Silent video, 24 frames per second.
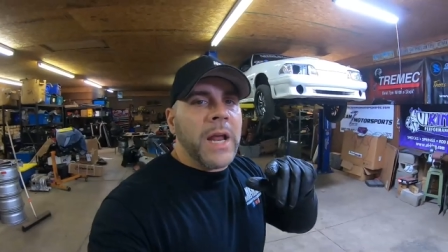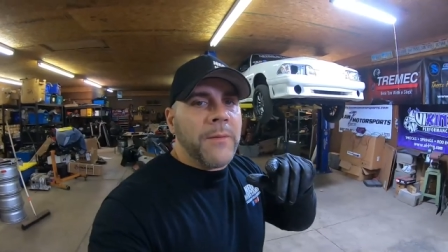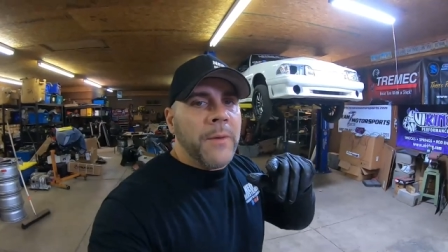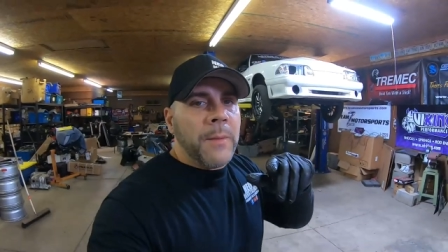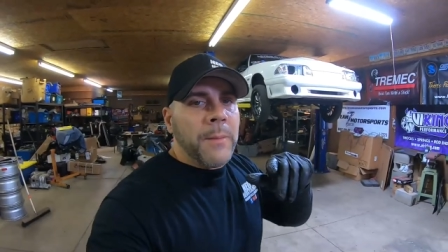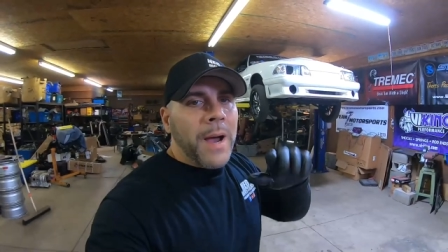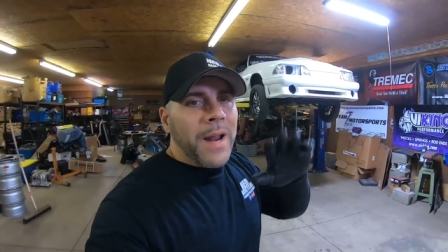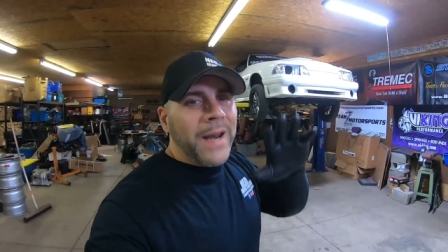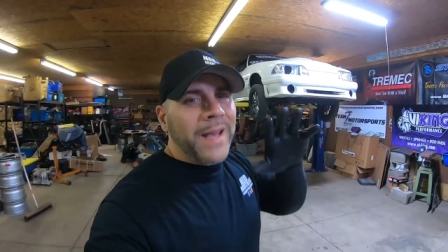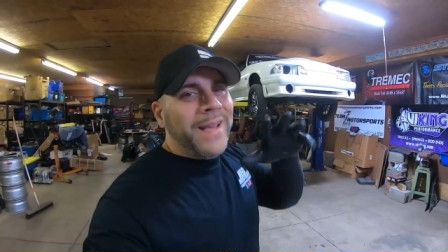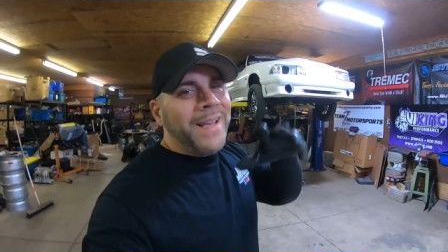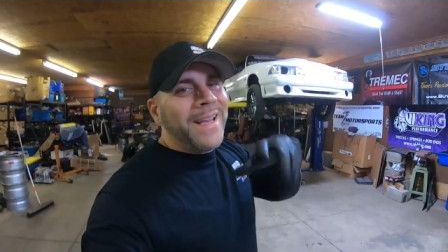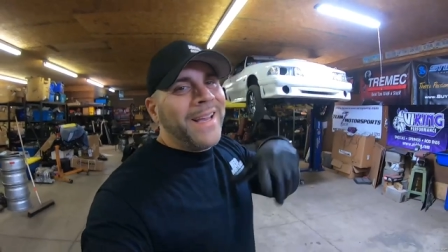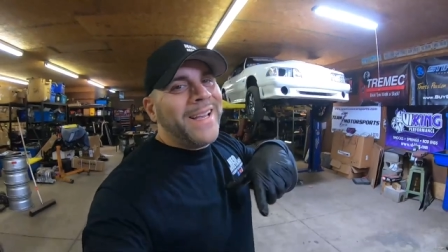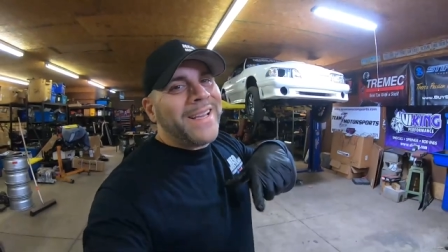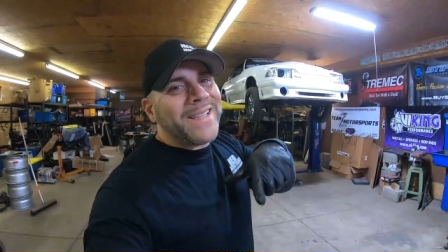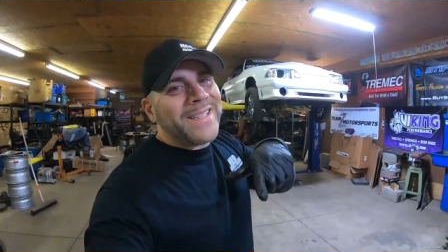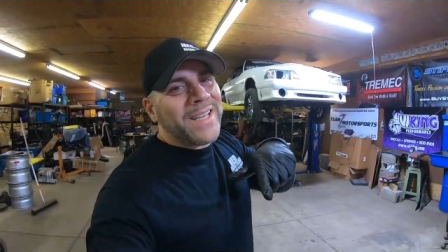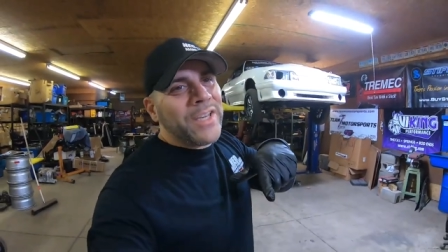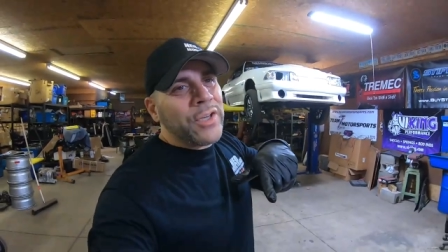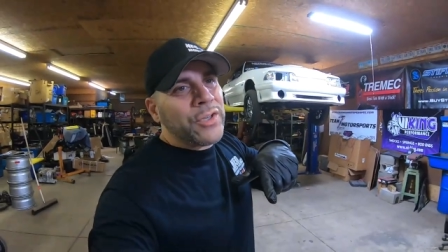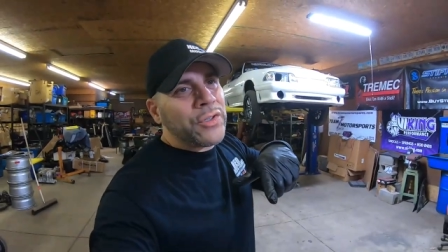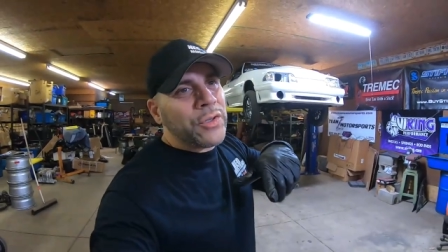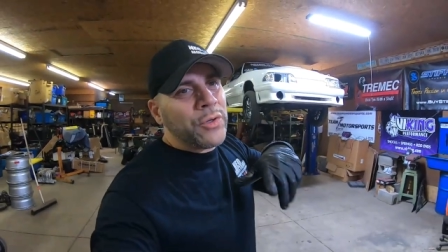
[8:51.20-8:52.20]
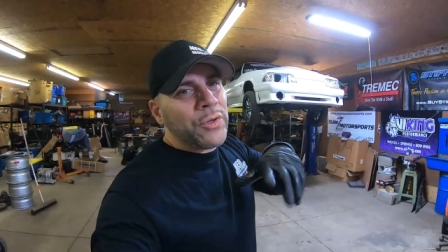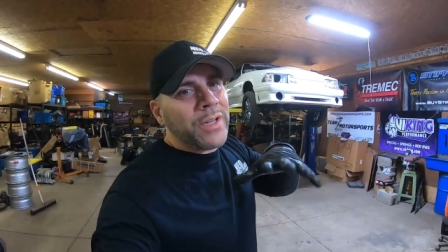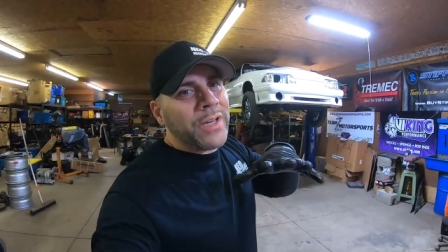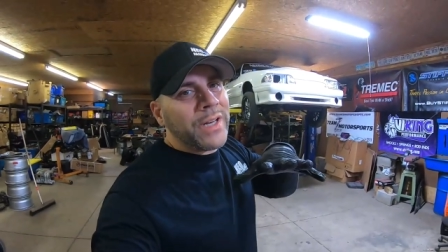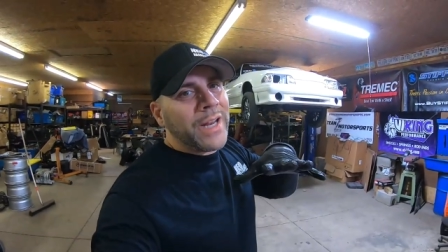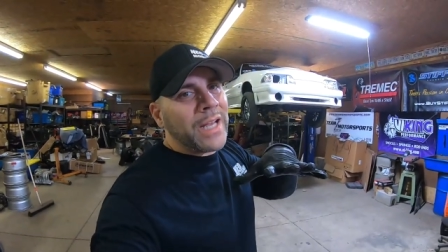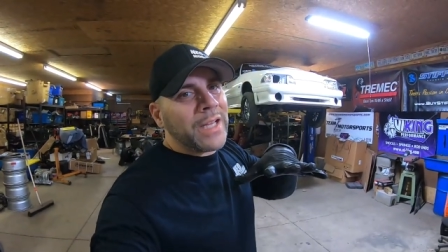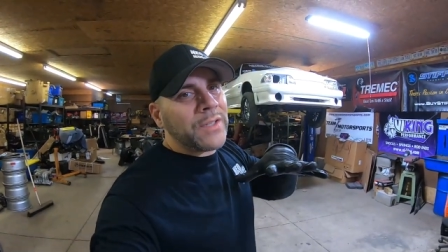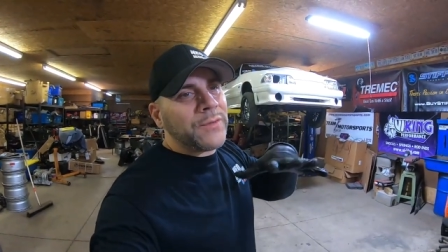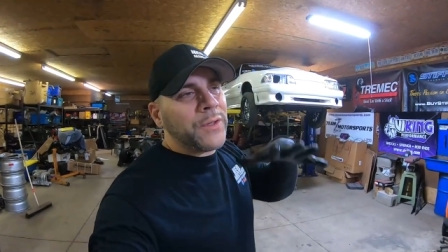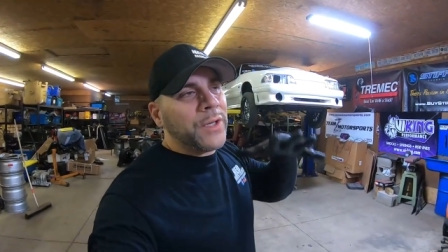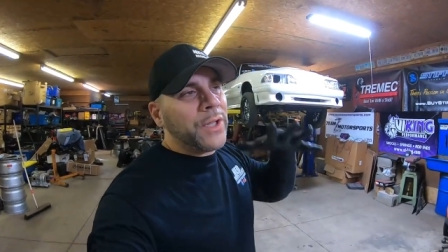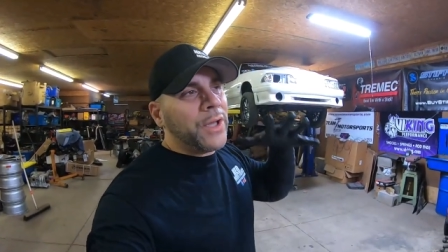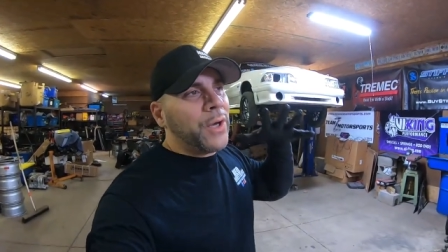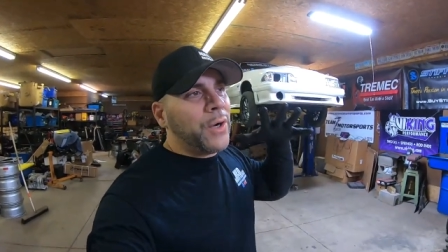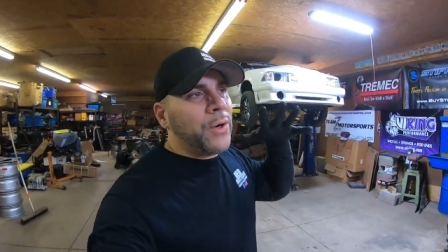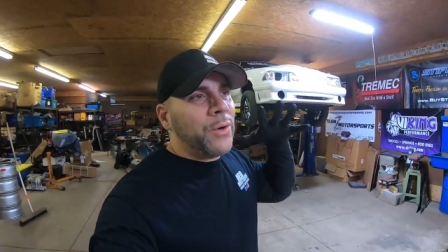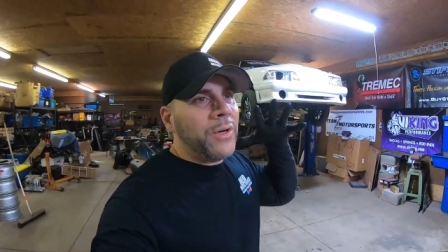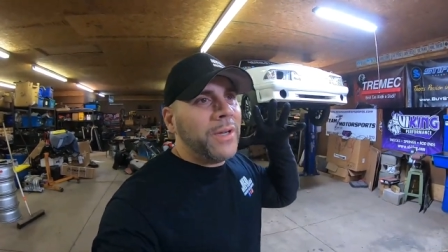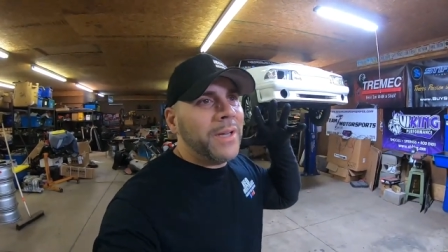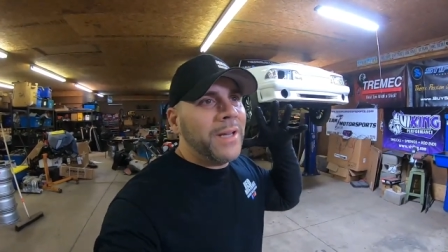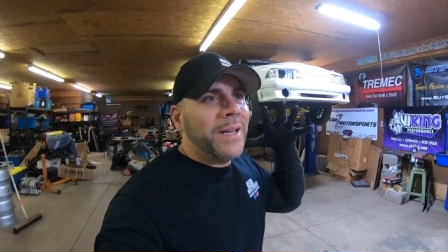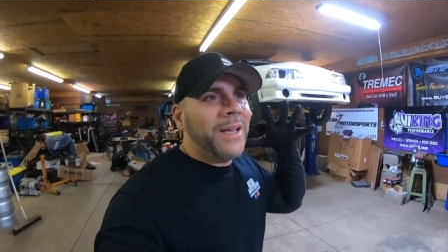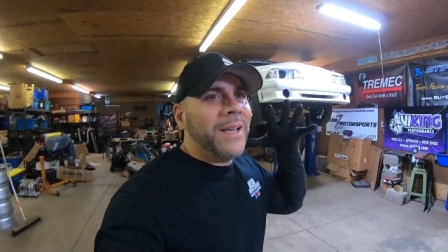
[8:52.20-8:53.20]
everybody. See you soon in the next
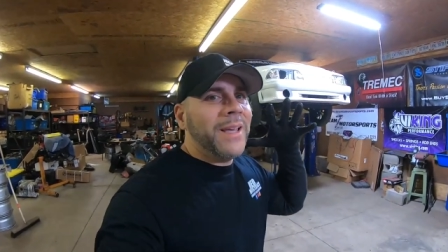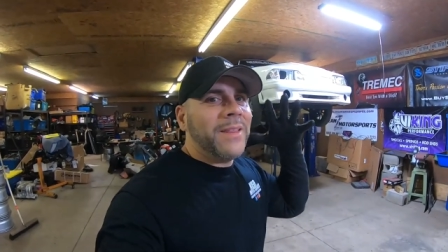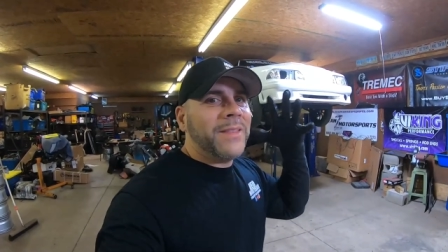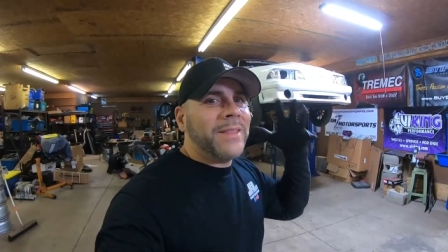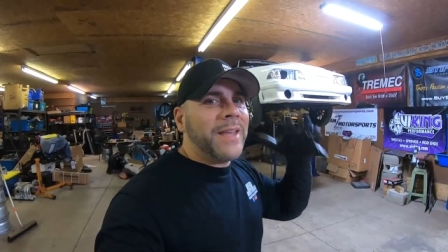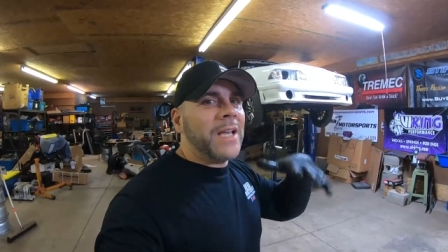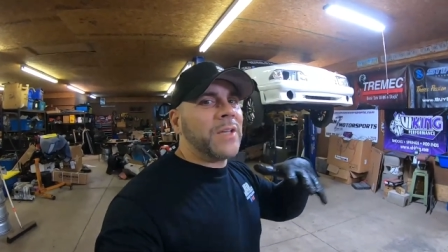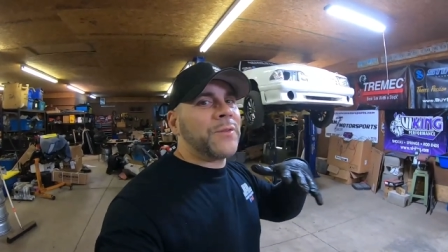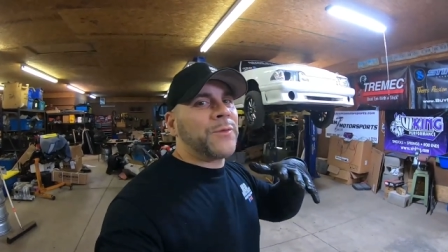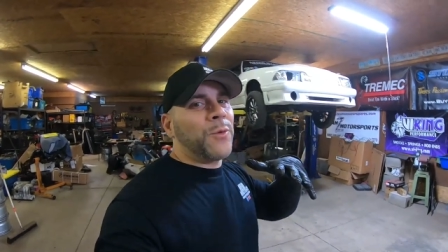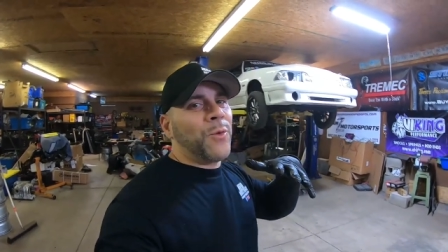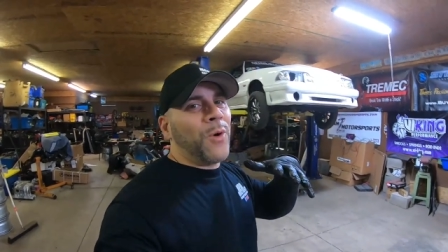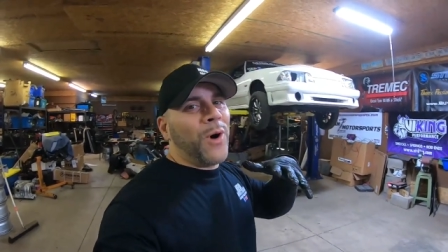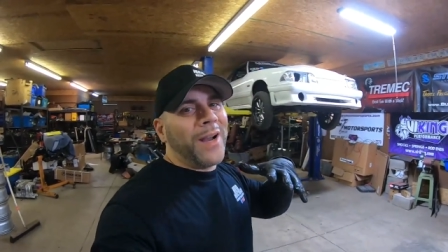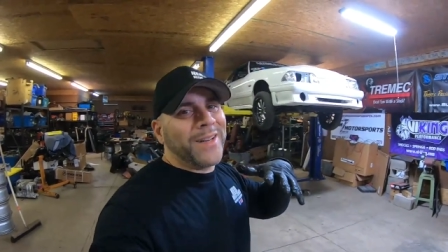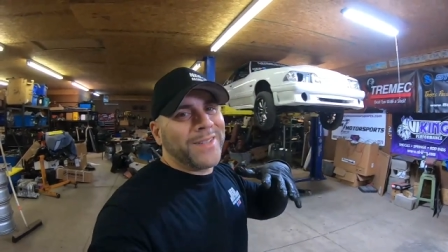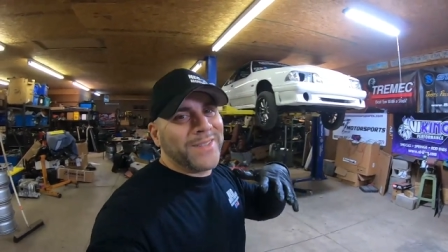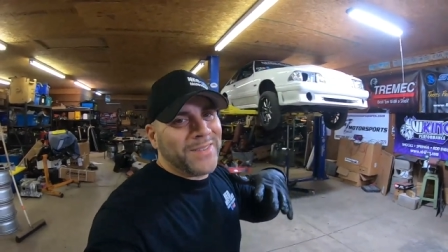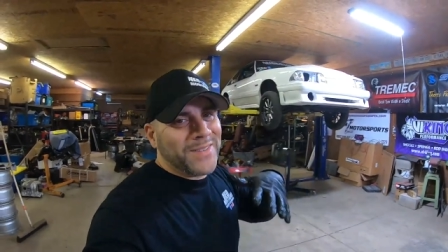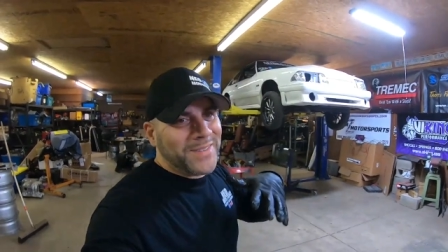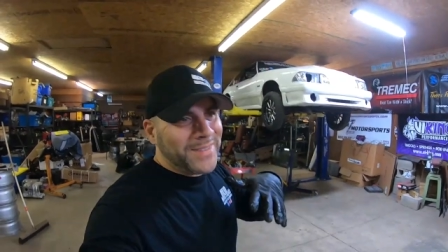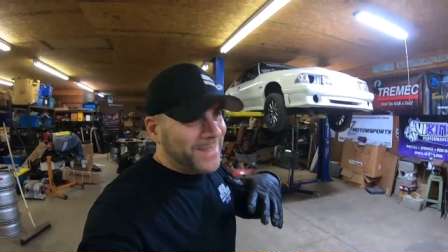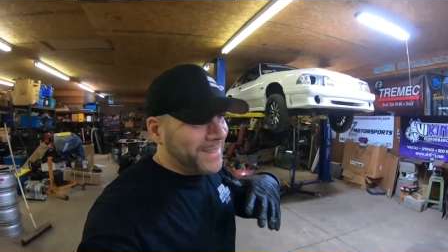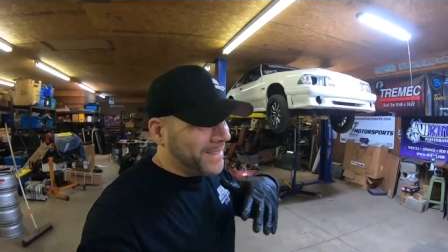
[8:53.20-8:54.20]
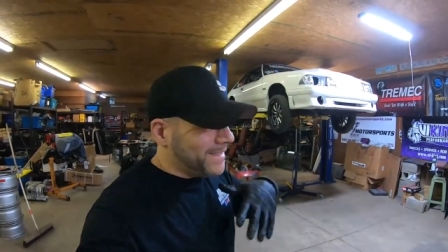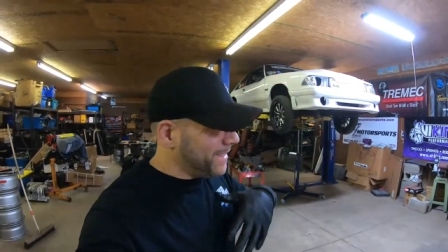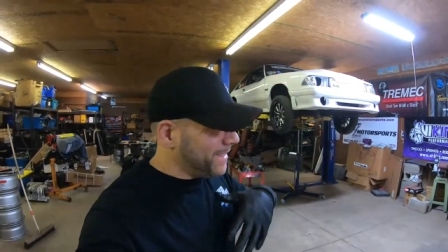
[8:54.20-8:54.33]
video. Thanks for watching.